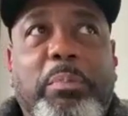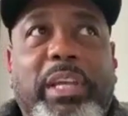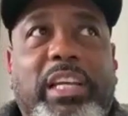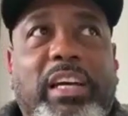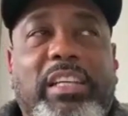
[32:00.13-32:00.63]

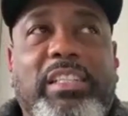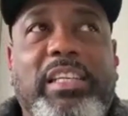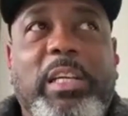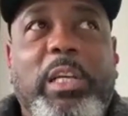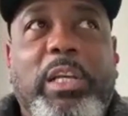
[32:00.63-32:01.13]

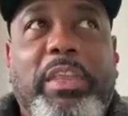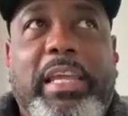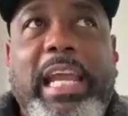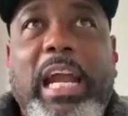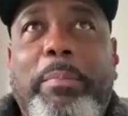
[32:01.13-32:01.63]
because
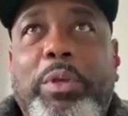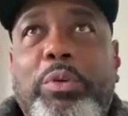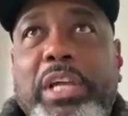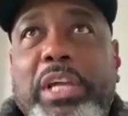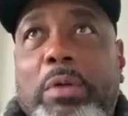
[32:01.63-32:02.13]
the camera
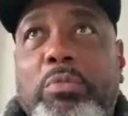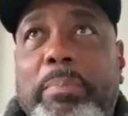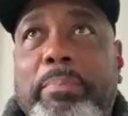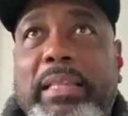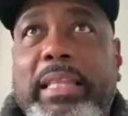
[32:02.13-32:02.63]
you shot it
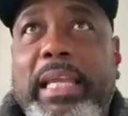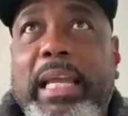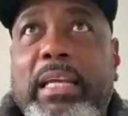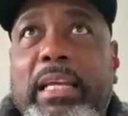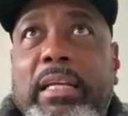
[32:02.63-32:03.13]
with back
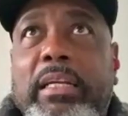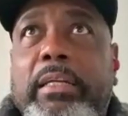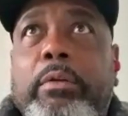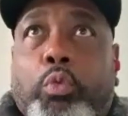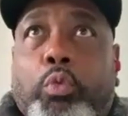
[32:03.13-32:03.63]
then,
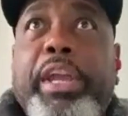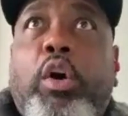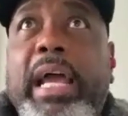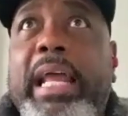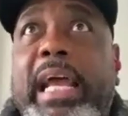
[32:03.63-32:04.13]
we
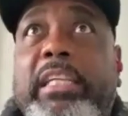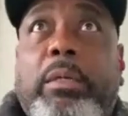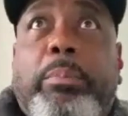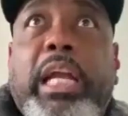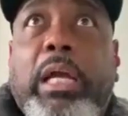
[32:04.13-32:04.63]
know that that's
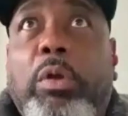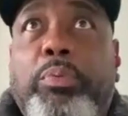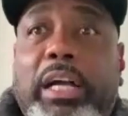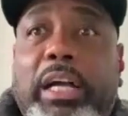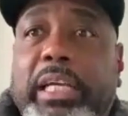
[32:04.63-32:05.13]
the Blair Witch
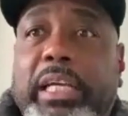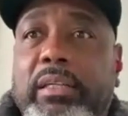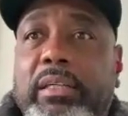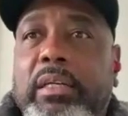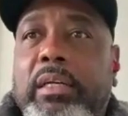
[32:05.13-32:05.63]
Project.
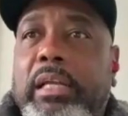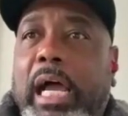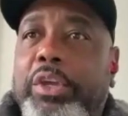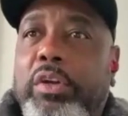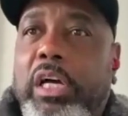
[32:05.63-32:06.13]

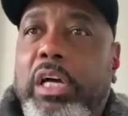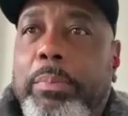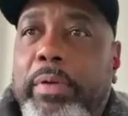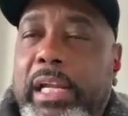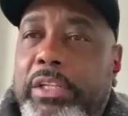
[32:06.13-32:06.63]
Now you done
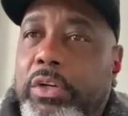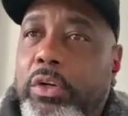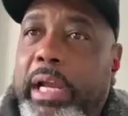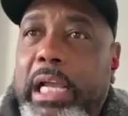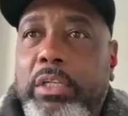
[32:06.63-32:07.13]
upgraded to the
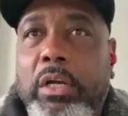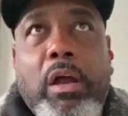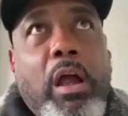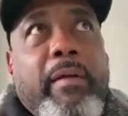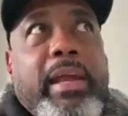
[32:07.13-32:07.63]
Reds or the
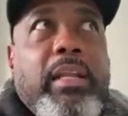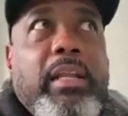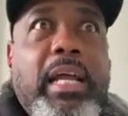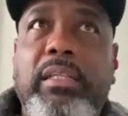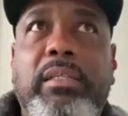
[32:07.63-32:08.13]
Ari
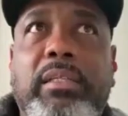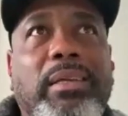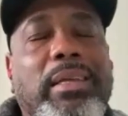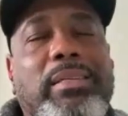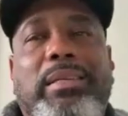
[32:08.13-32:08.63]
Alexis.
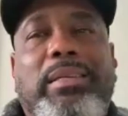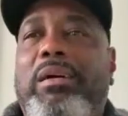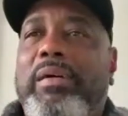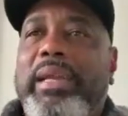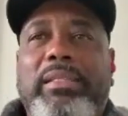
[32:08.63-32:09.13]
It's like,
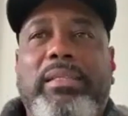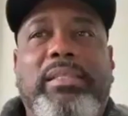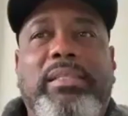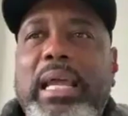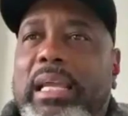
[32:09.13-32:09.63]
oh, it ain't the
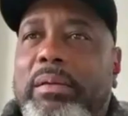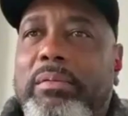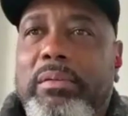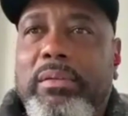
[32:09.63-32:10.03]
same.